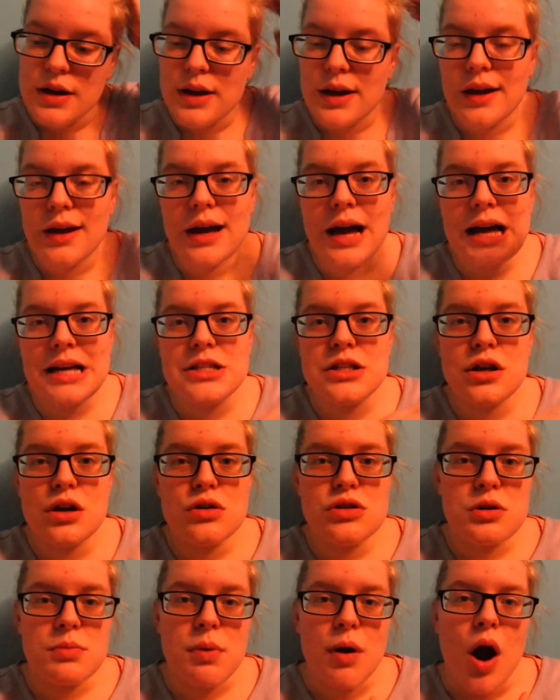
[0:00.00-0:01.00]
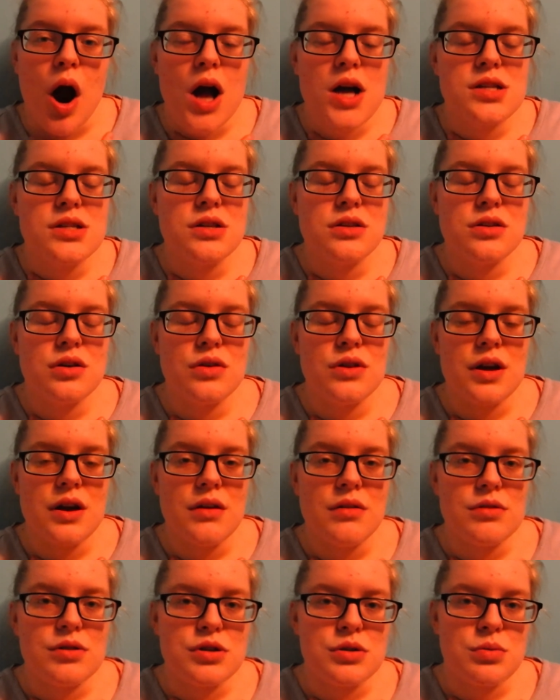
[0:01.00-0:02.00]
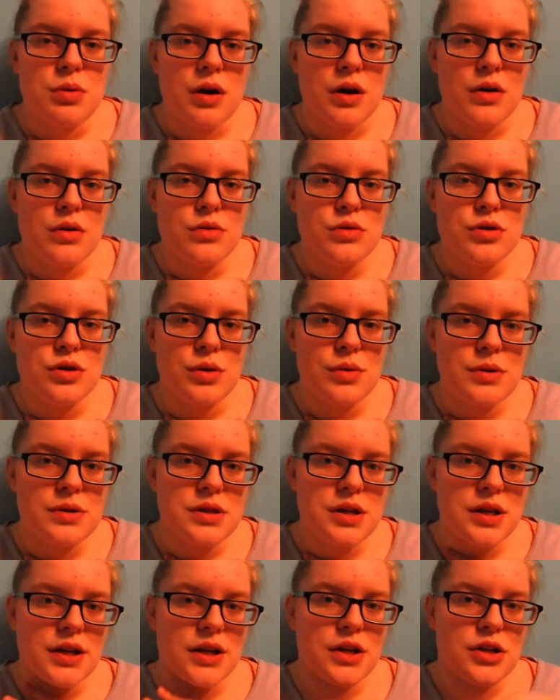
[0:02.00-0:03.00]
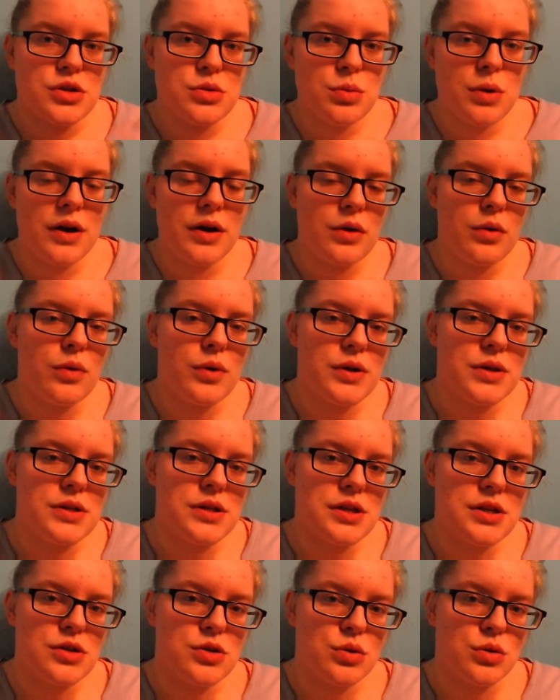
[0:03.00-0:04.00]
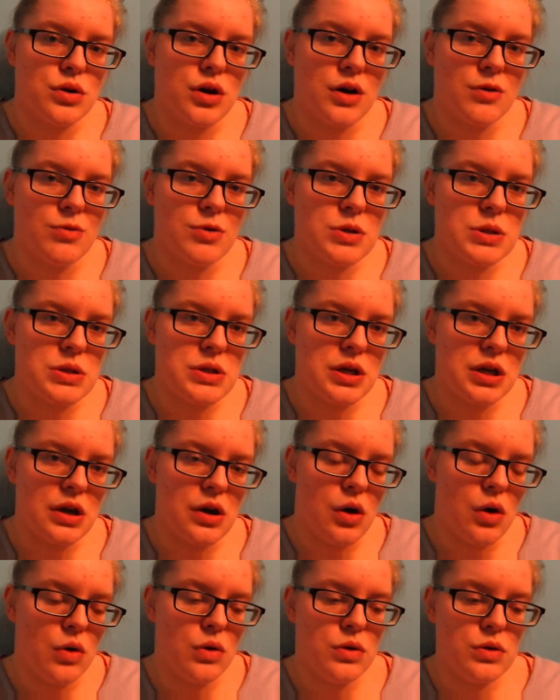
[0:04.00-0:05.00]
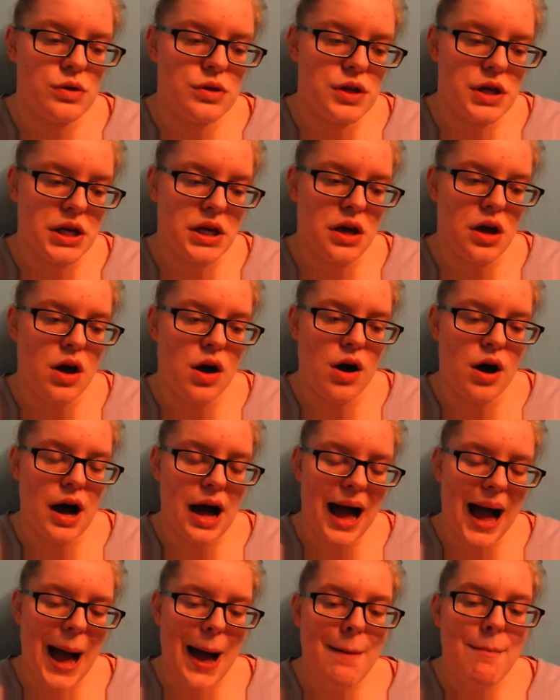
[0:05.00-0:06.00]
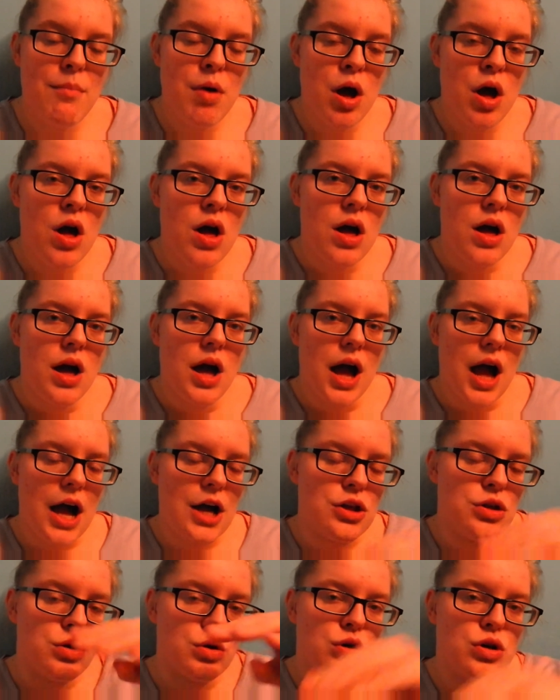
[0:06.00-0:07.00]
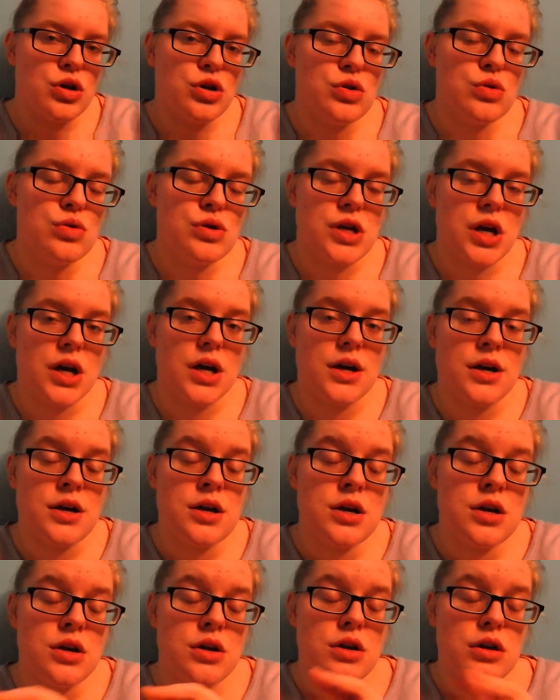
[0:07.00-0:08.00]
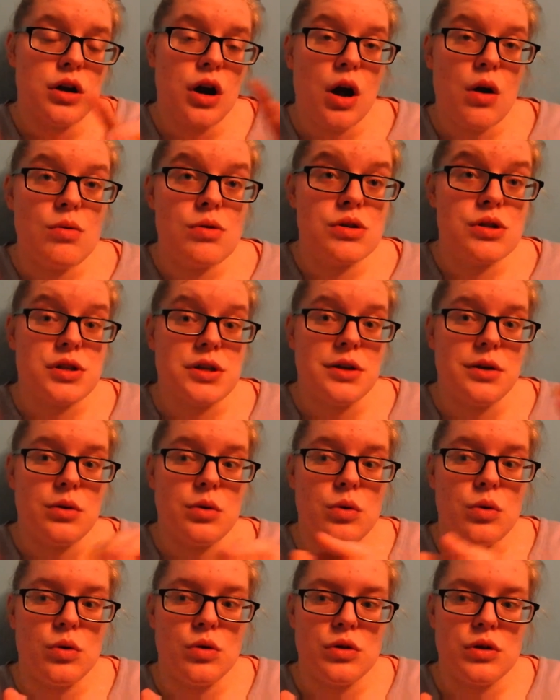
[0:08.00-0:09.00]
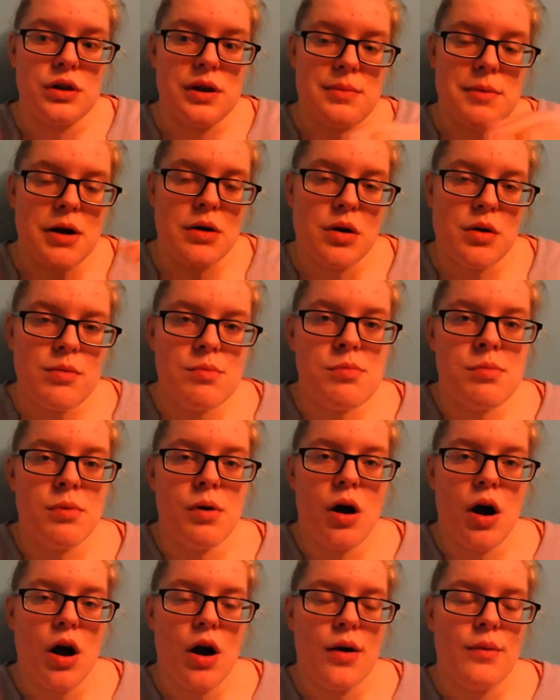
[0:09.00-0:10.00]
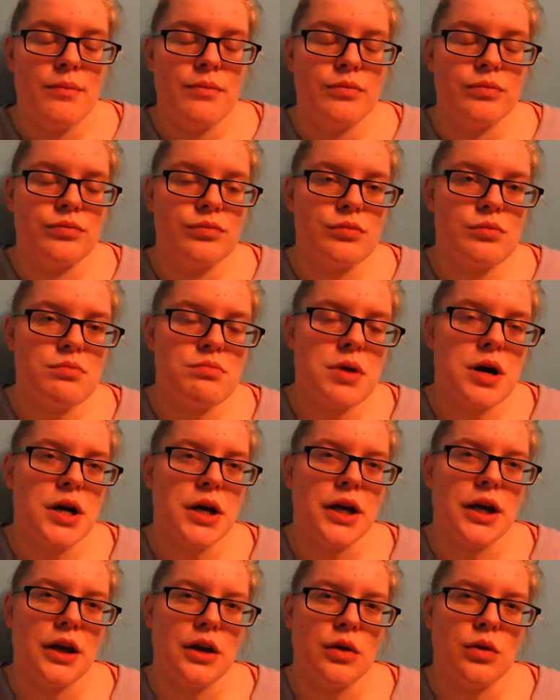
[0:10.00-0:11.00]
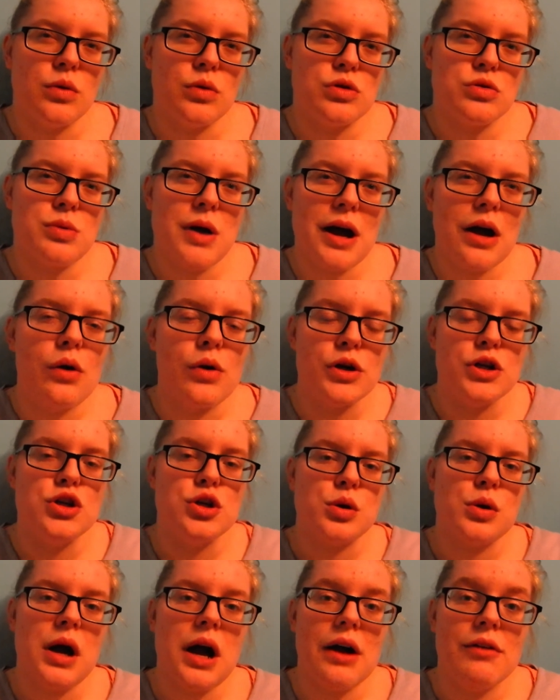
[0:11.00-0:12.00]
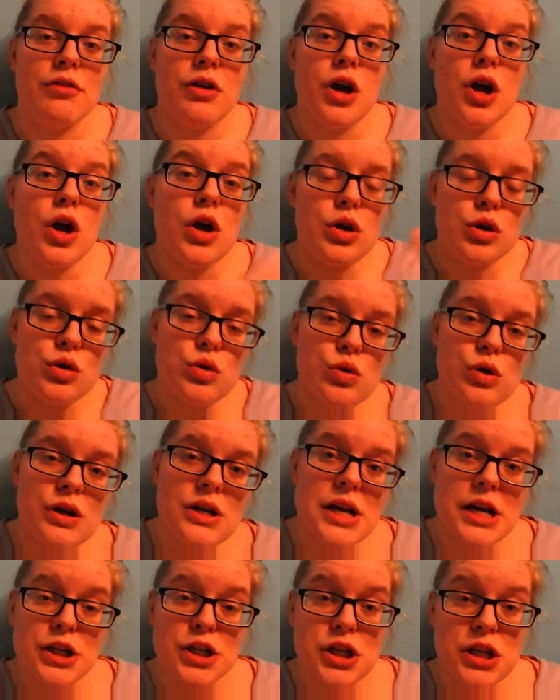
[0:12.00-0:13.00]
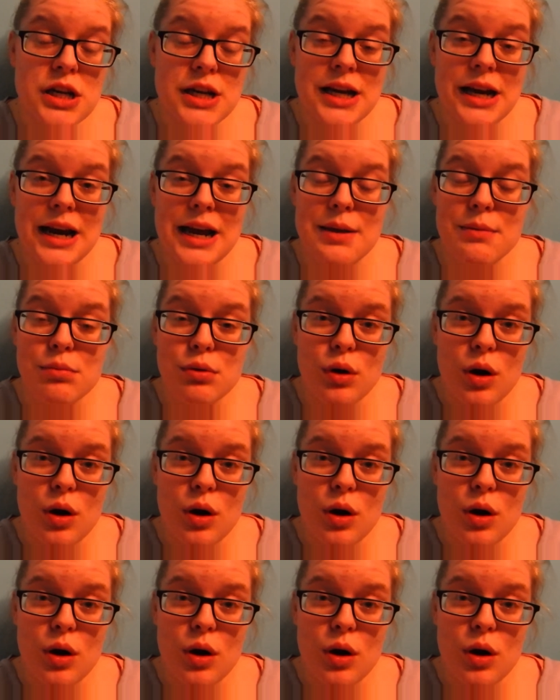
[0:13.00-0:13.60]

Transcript: it has loads of prizes on there as well. So it's like Sweat Coins is your currency on the app, and you can use that currency or the amount of money or sweat coins you have, you can actually claim